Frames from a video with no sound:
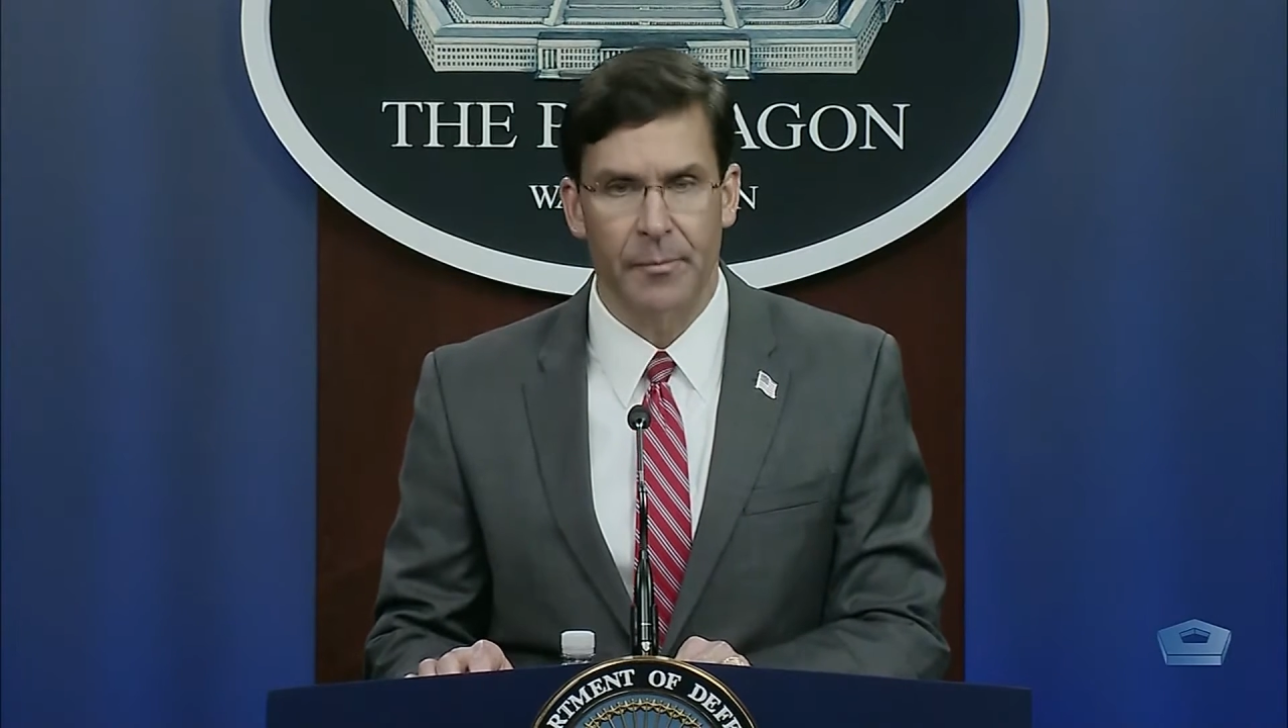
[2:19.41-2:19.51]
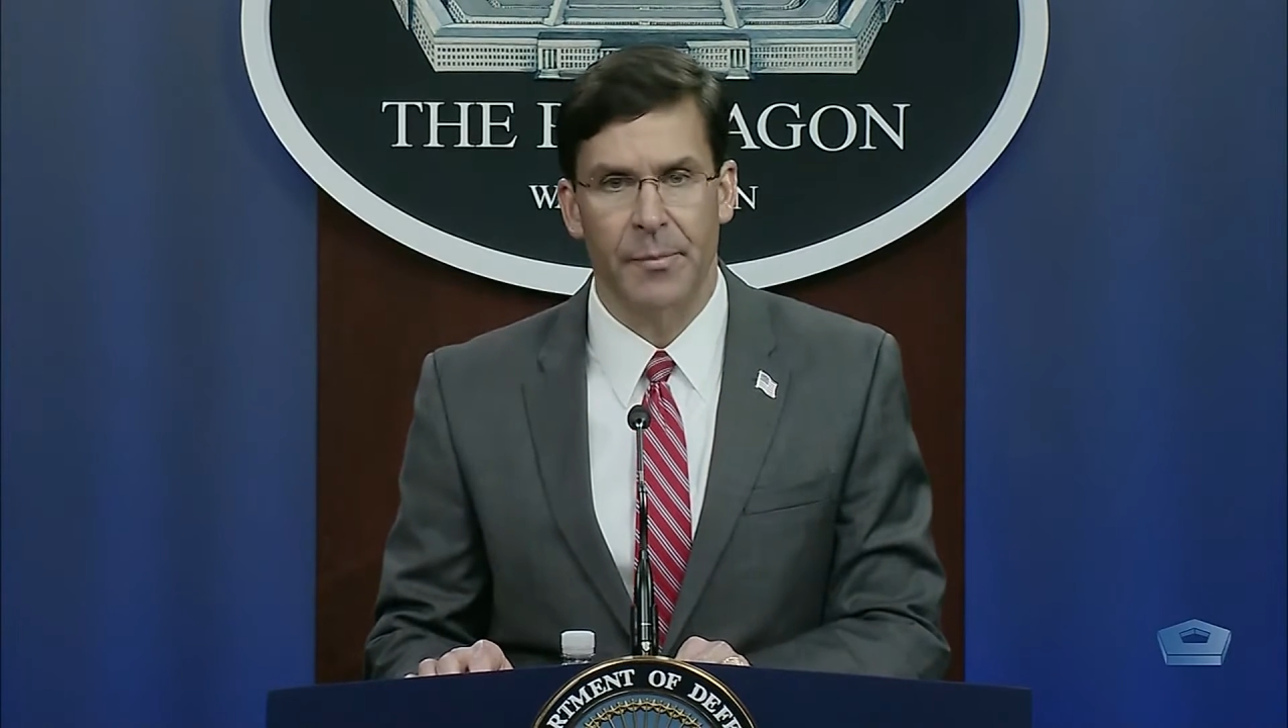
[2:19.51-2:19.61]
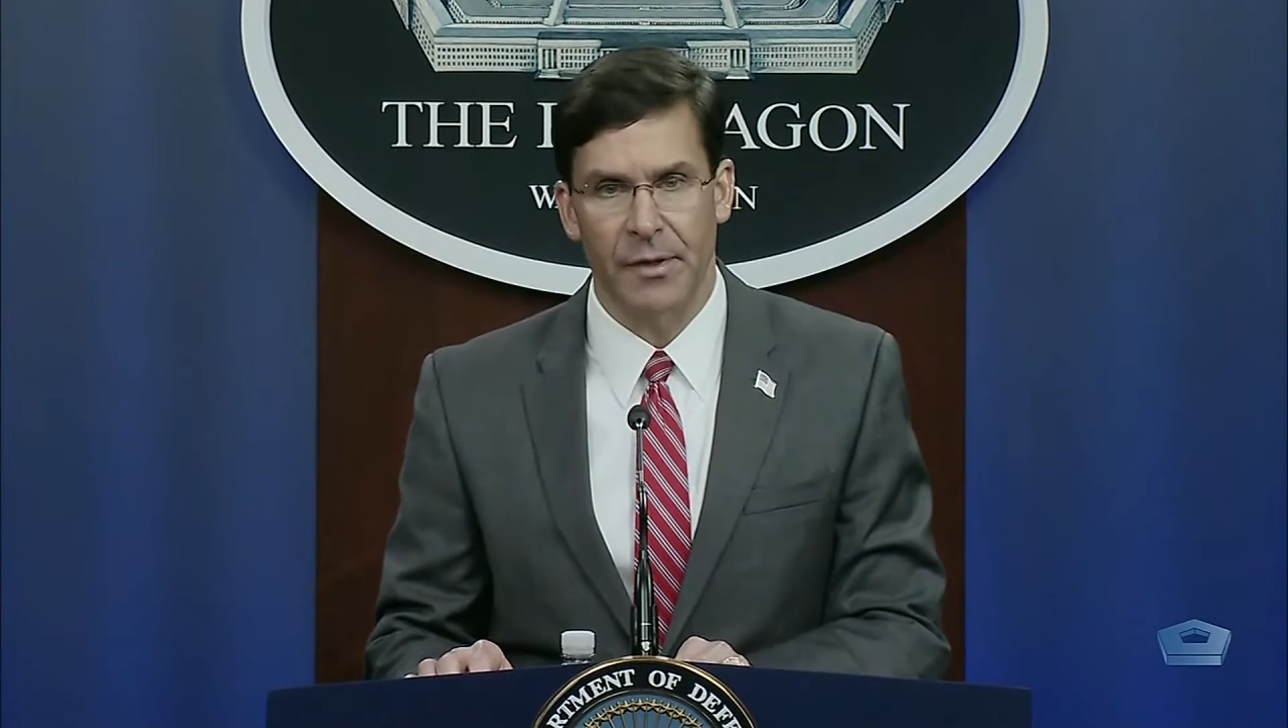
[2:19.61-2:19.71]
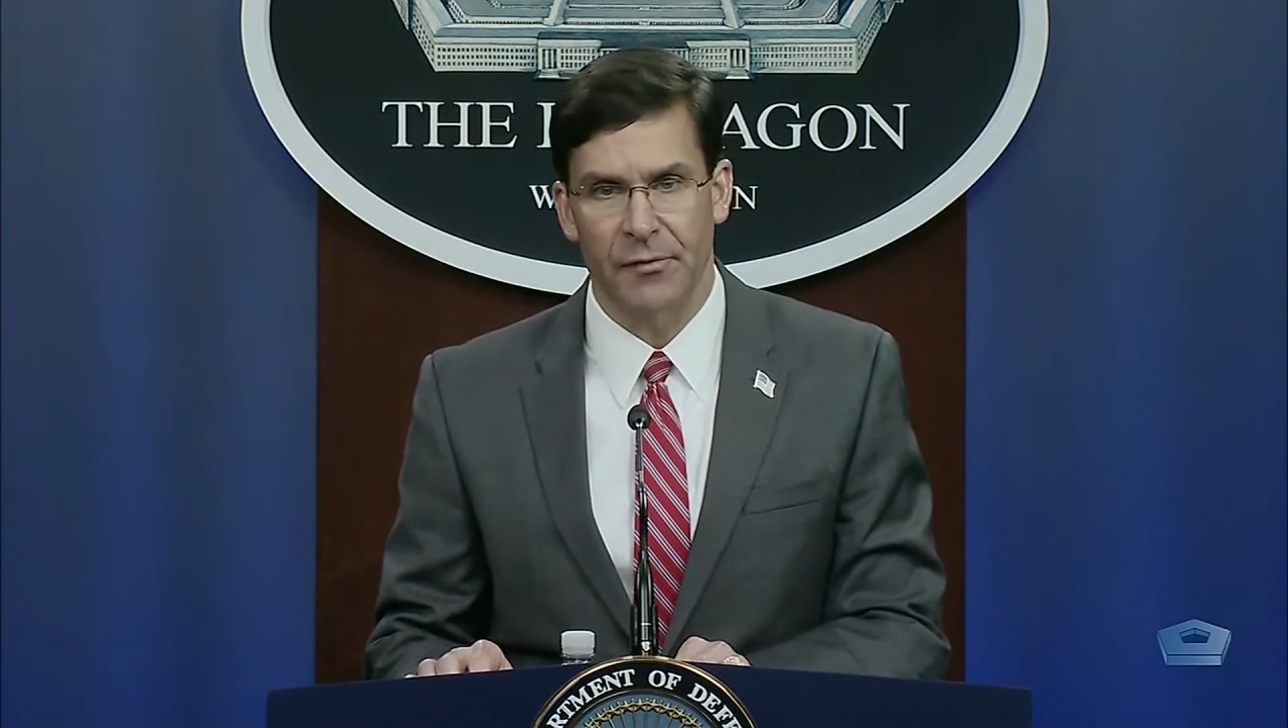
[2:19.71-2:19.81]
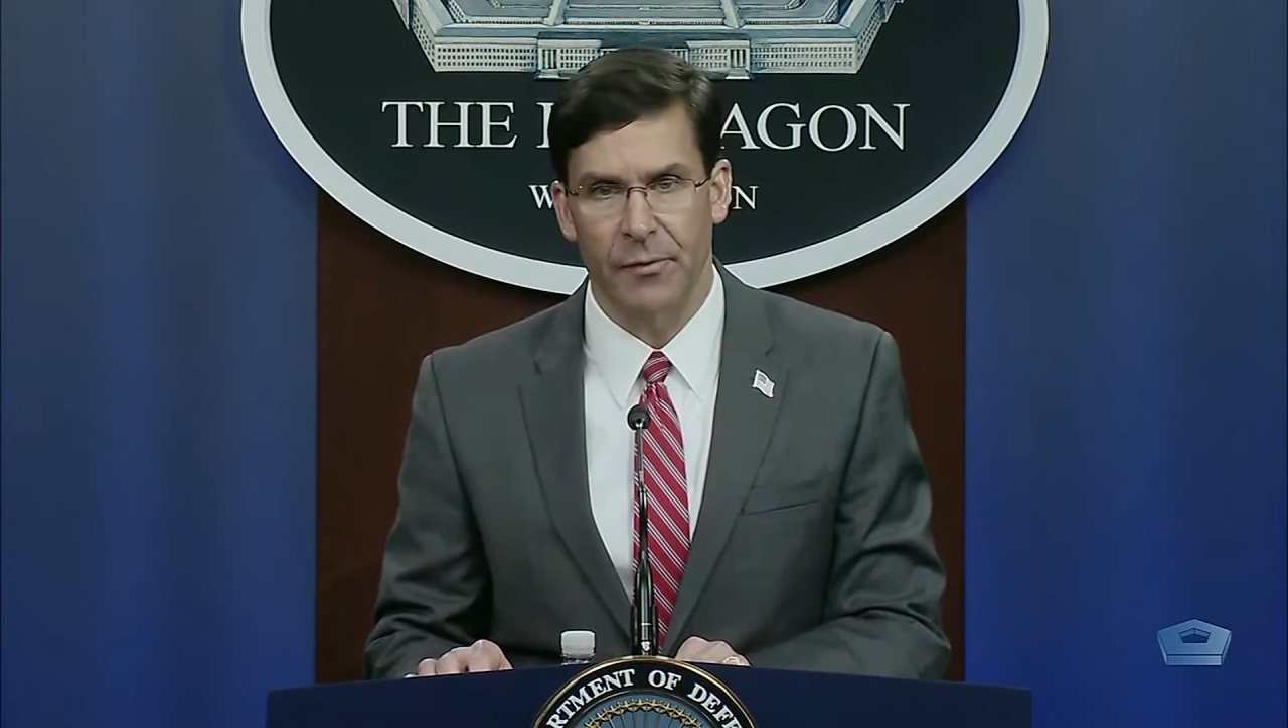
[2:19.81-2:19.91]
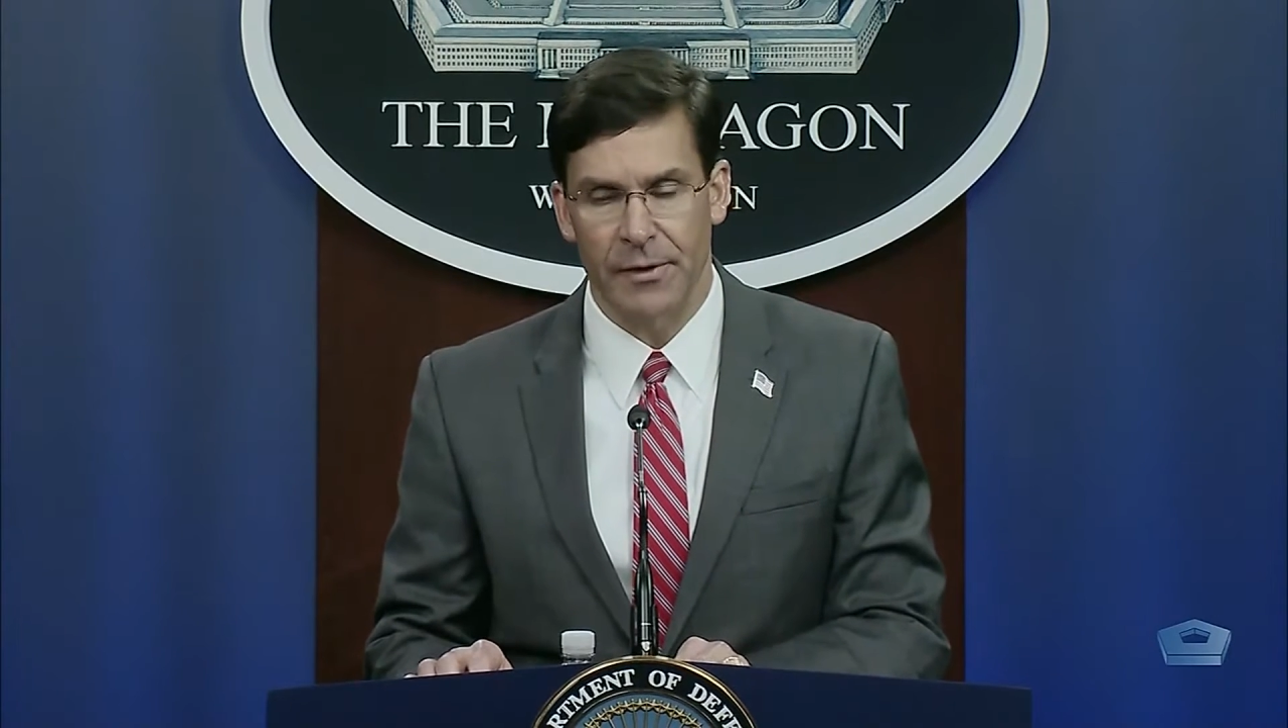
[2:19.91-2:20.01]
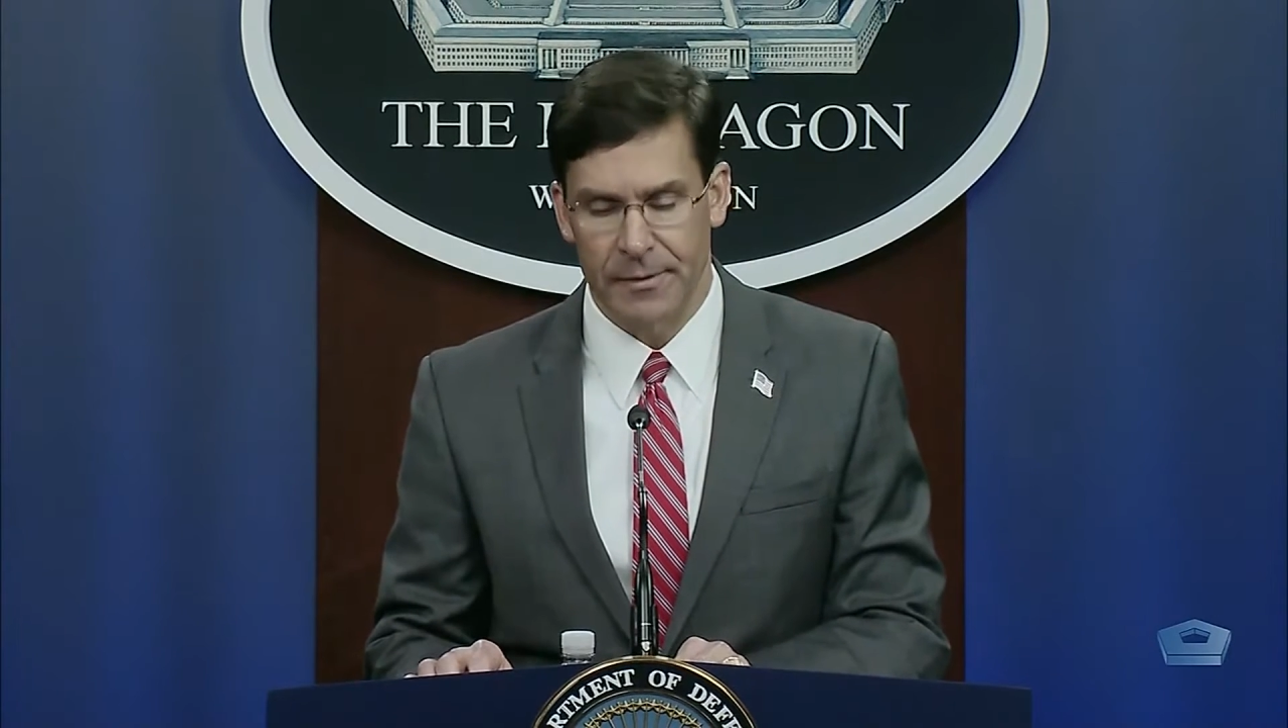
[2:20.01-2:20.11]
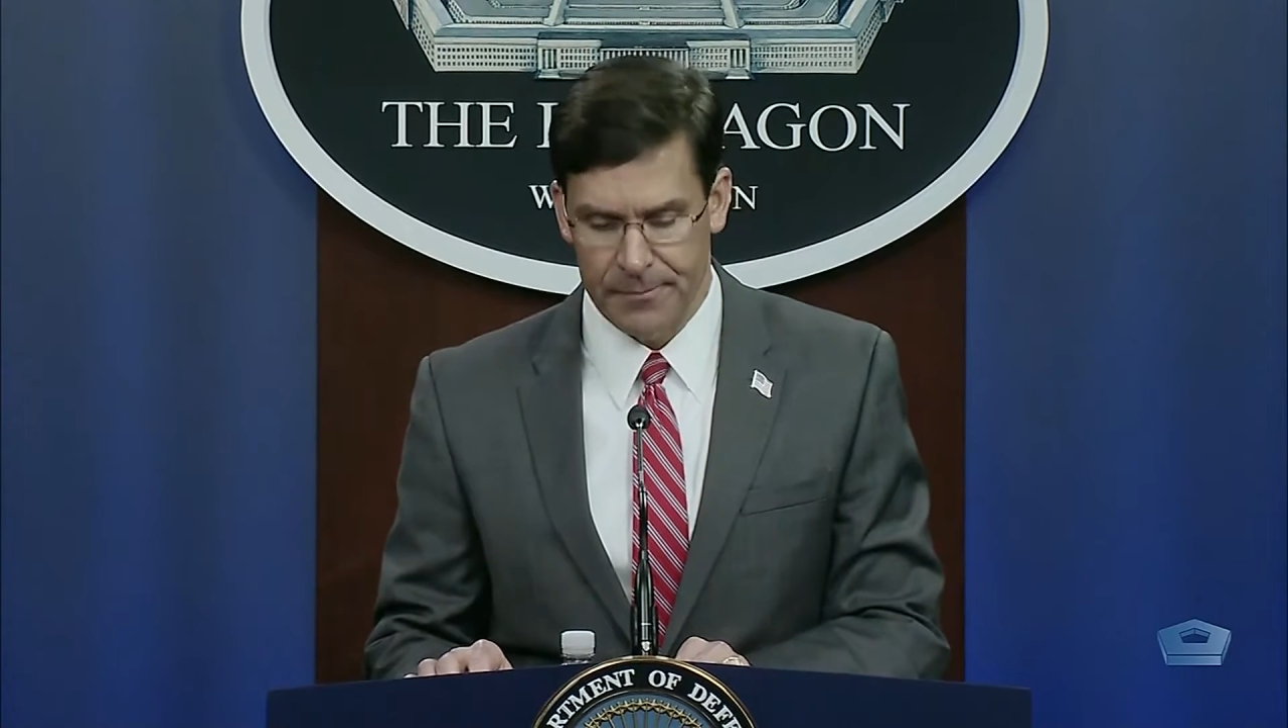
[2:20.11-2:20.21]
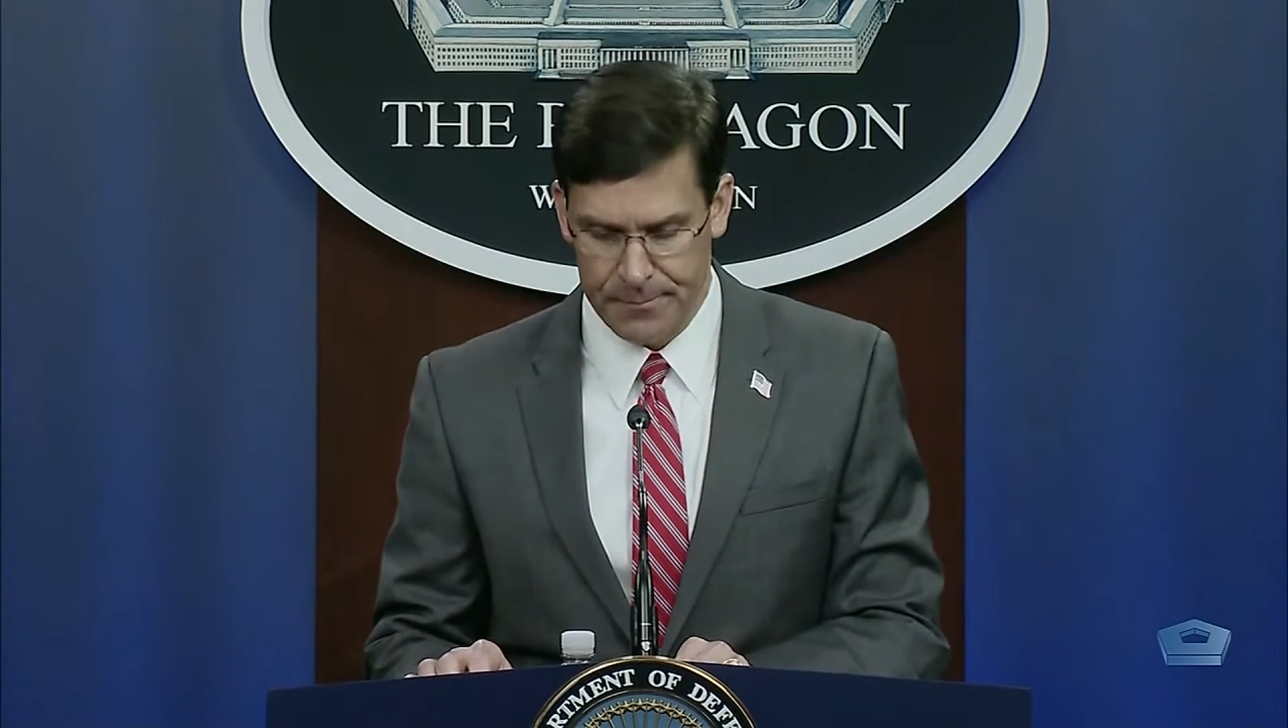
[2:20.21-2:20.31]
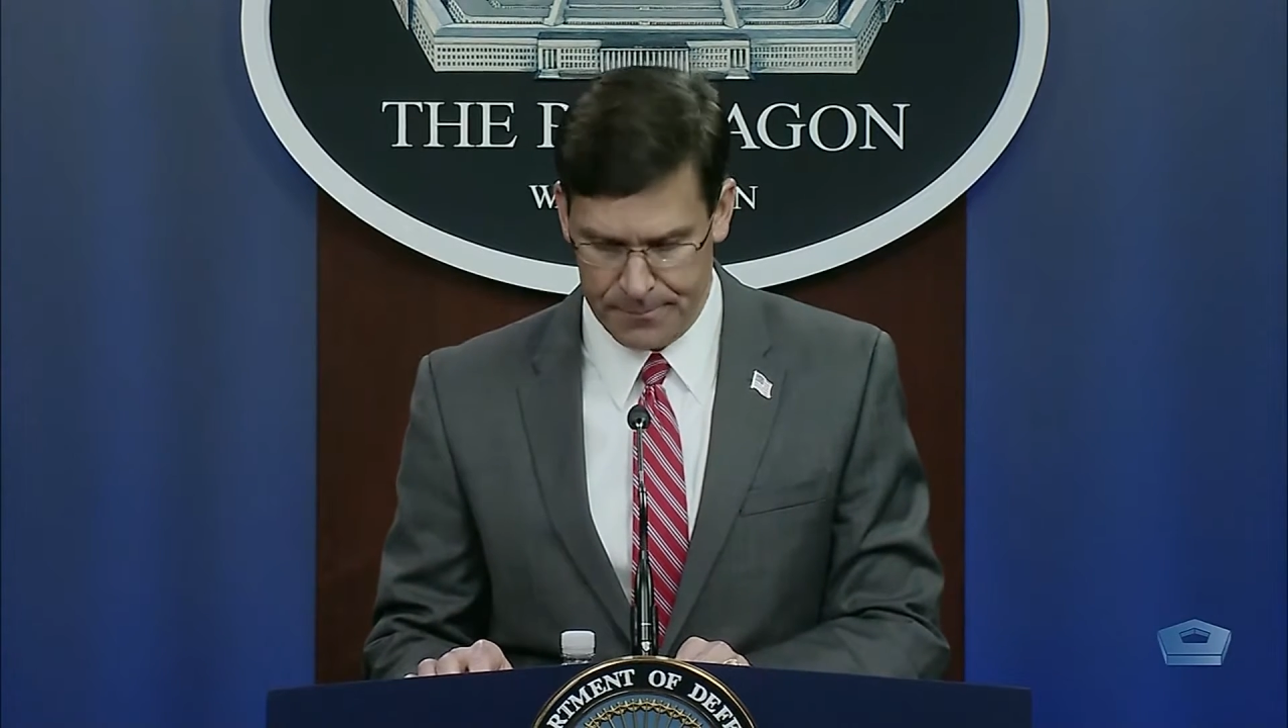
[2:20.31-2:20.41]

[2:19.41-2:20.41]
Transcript: them peacefully.